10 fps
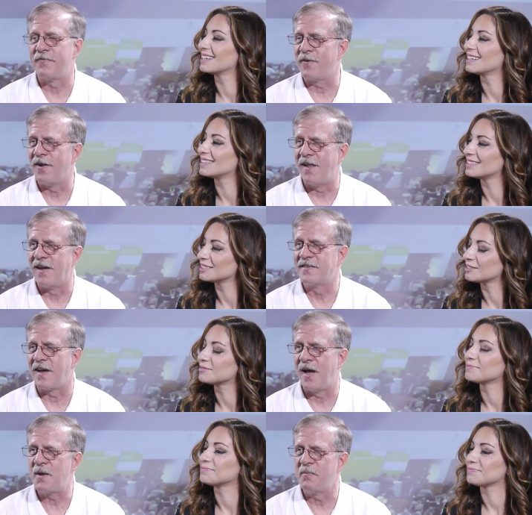Speaker 1: for a long
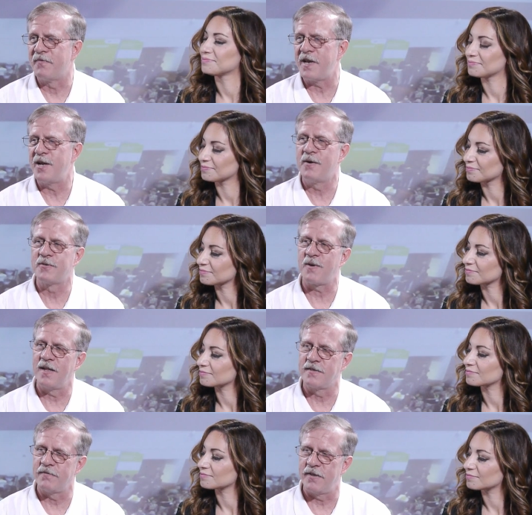time. Video is
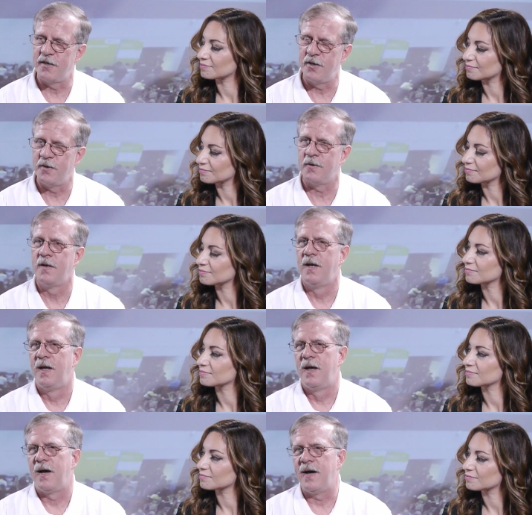relatively new.
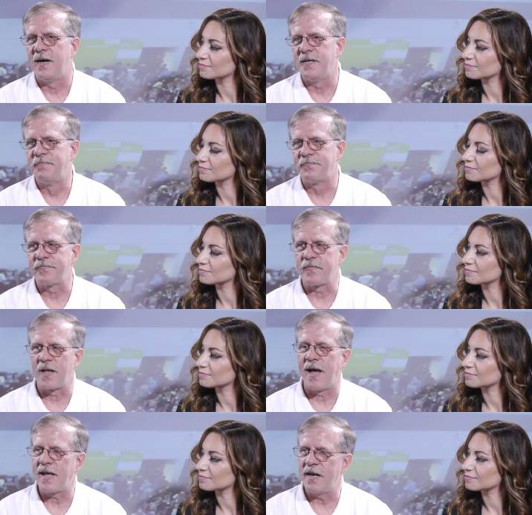Um,
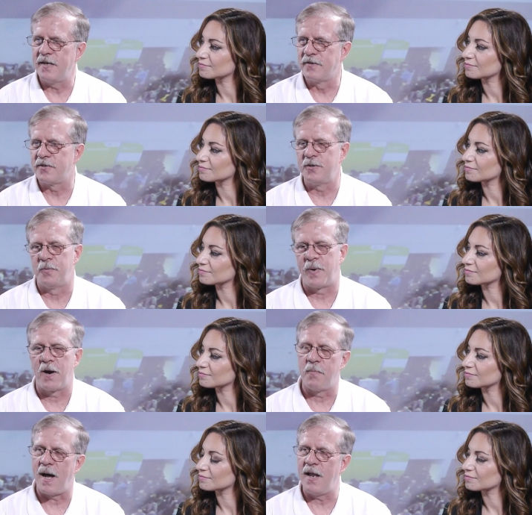I got into
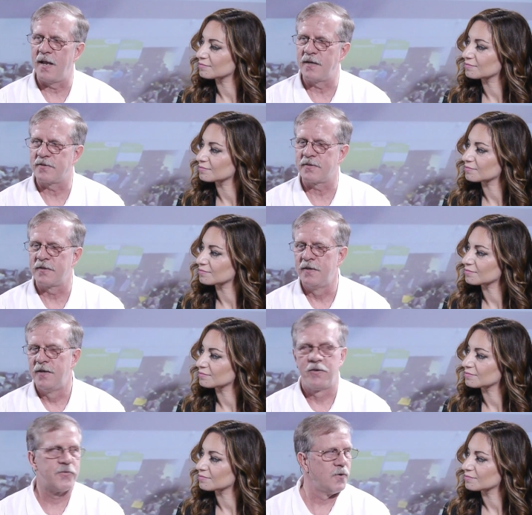parabolics
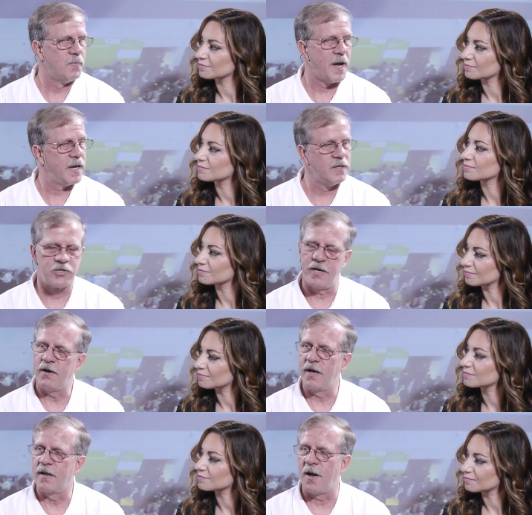through my
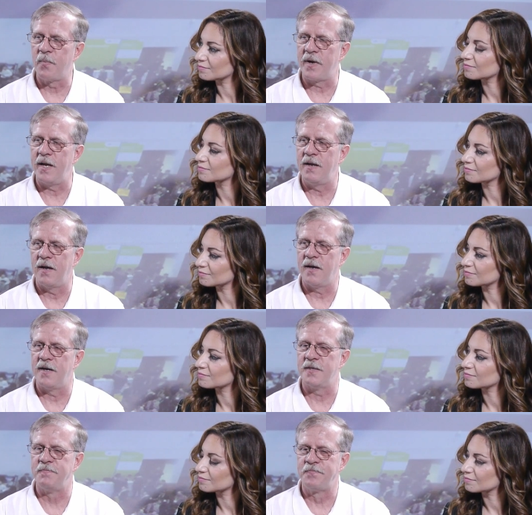engineering company.
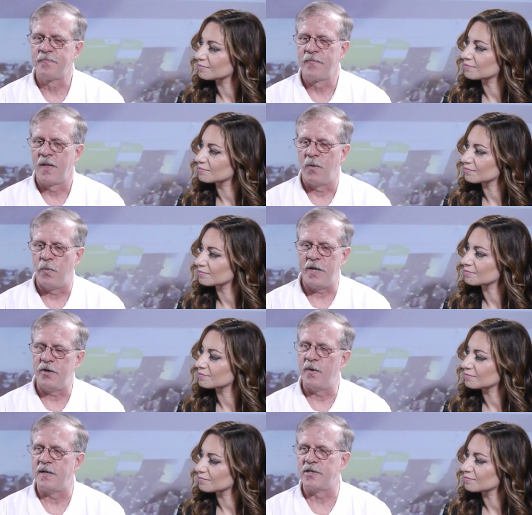Uh, we
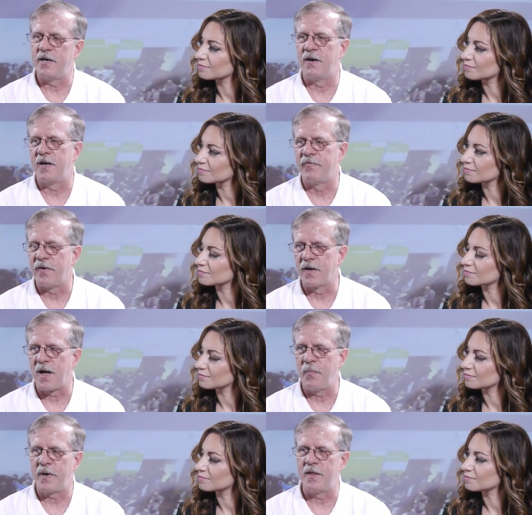do engineering for a
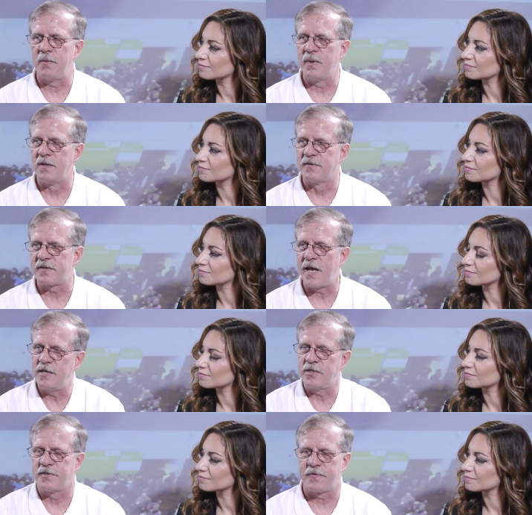company that builds
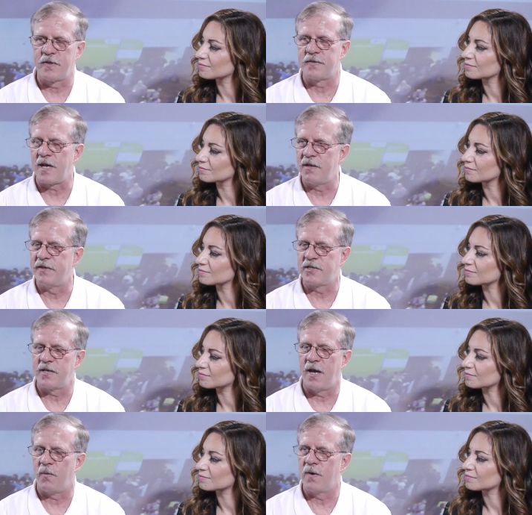stages for the television
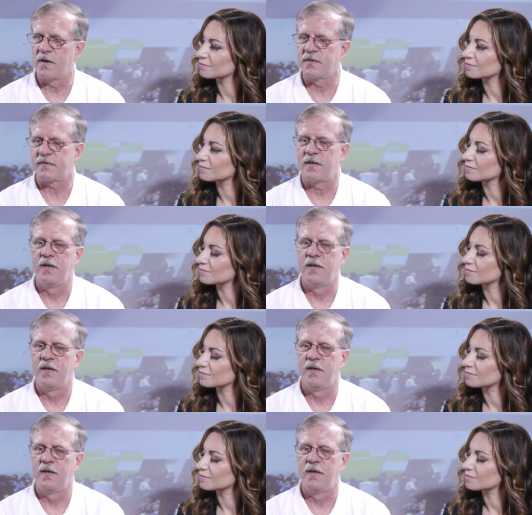networks,